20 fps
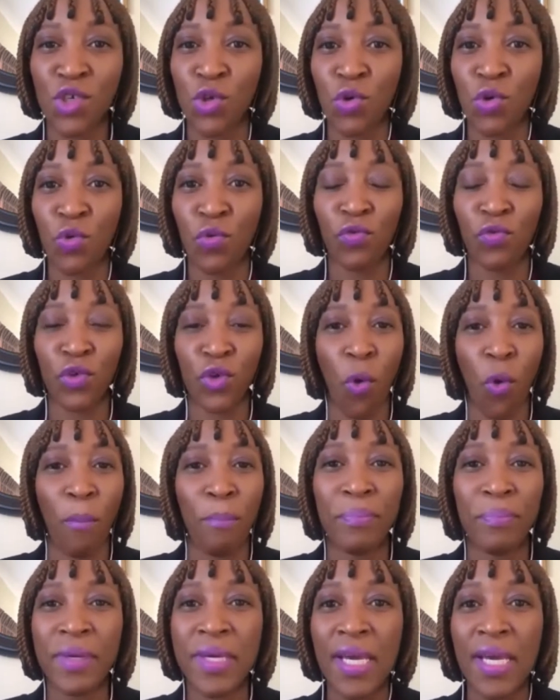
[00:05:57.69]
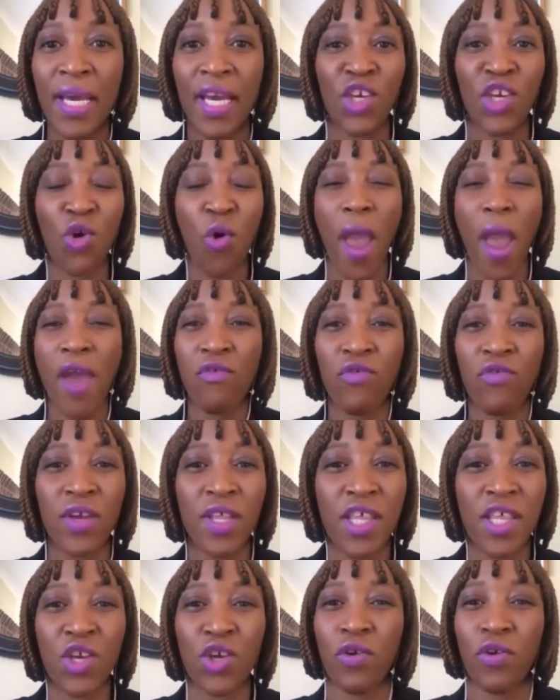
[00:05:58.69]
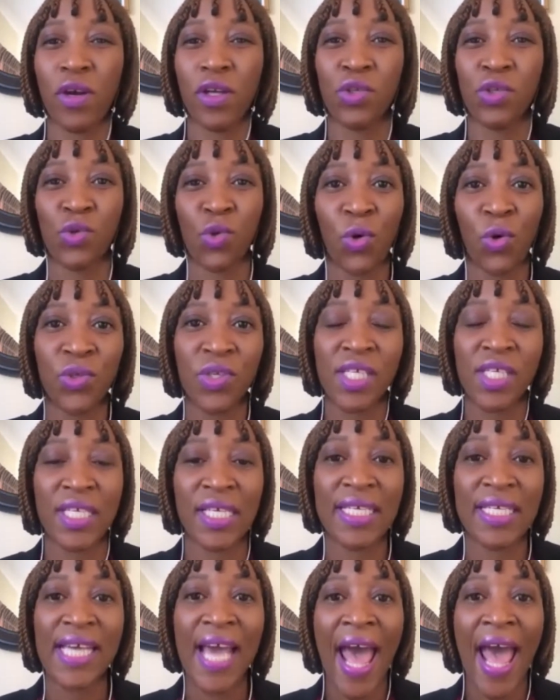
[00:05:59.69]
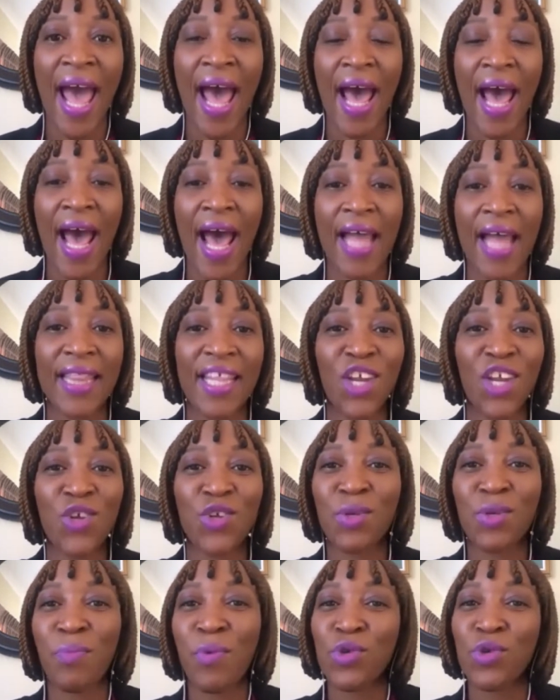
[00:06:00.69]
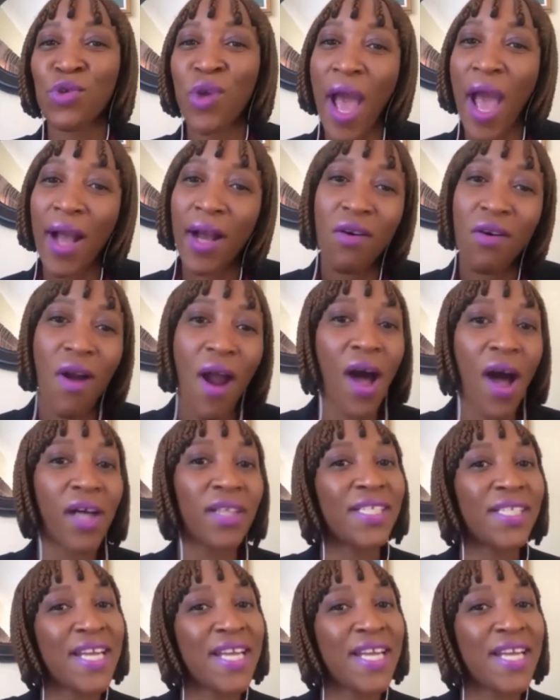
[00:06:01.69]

Your being, your everything, you're exhausted. And then you're supposed to hang around,